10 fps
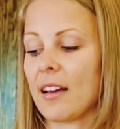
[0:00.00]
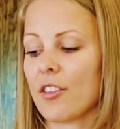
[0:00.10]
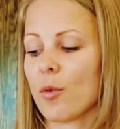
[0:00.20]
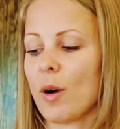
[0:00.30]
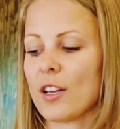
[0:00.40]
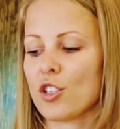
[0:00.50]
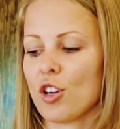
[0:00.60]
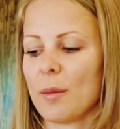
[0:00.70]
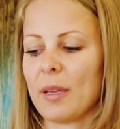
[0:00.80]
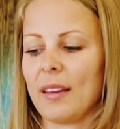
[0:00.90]
Otherwise, you're
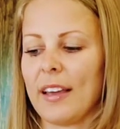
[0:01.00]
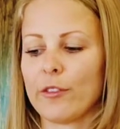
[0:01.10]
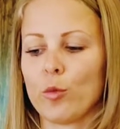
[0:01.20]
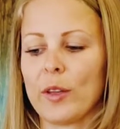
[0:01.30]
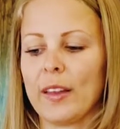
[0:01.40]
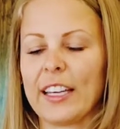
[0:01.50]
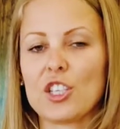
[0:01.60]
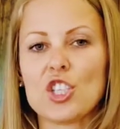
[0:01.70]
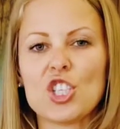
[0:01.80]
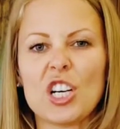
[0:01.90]
going to be left with
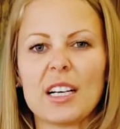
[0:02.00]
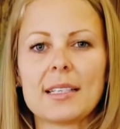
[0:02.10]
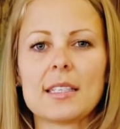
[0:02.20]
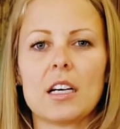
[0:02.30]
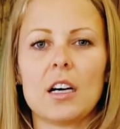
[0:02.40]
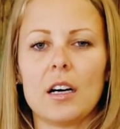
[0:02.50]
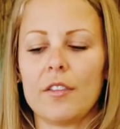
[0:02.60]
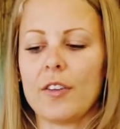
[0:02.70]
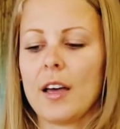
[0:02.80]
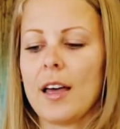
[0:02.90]
like chunks of